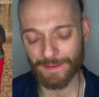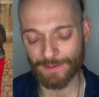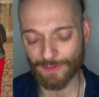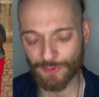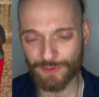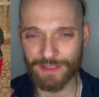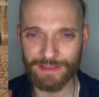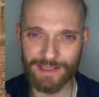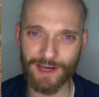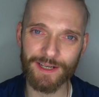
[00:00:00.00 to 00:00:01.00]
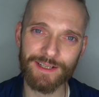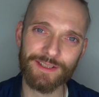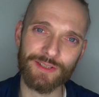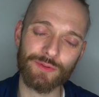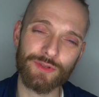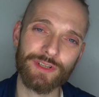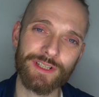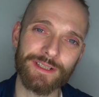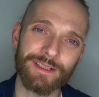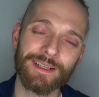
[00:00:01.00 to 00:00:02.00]
using targeted
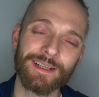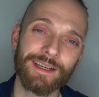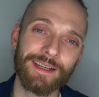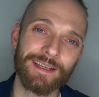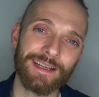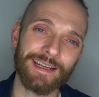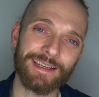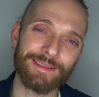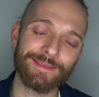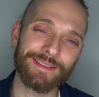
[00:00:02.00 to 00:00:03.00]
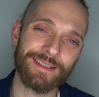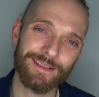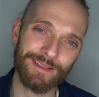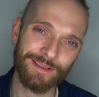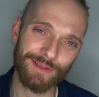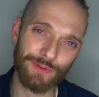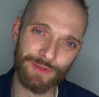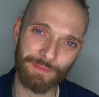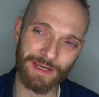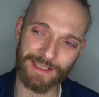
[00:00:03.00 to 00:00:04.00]
nutrition and
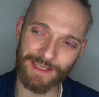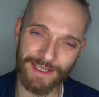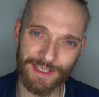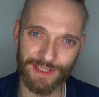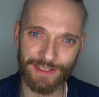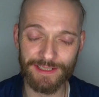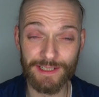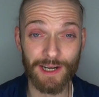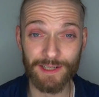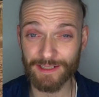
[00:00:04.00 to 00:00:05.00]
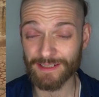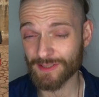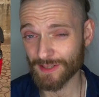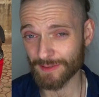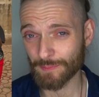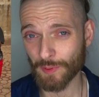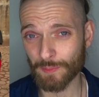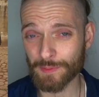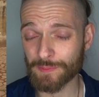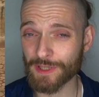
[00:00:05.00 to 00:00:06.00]
using medication and targeting certain
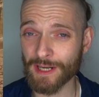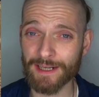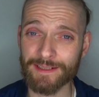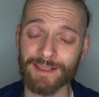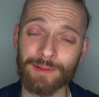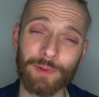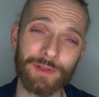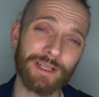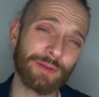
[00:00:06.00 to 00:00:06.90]
problems she had in her body.